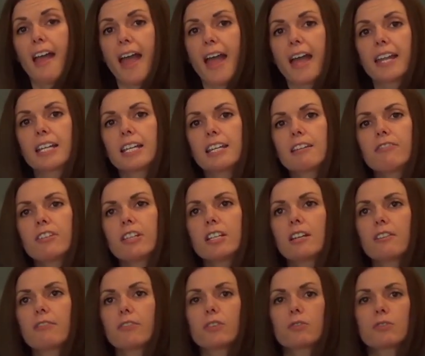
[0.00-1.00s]
And even
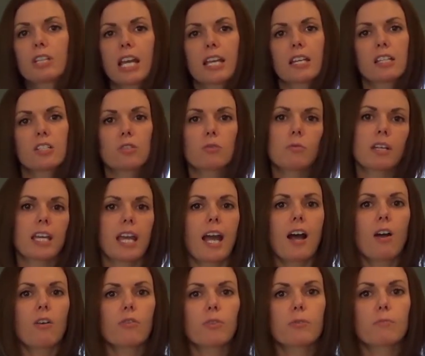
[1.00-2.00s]
if you take into
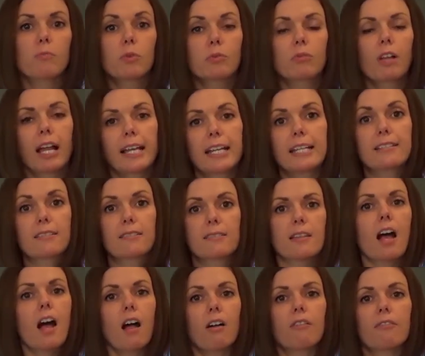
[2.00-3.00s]
account the moonlight
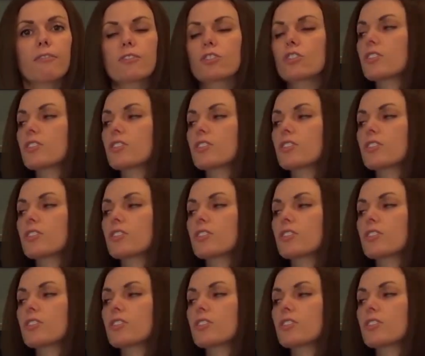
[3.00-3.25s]
itself,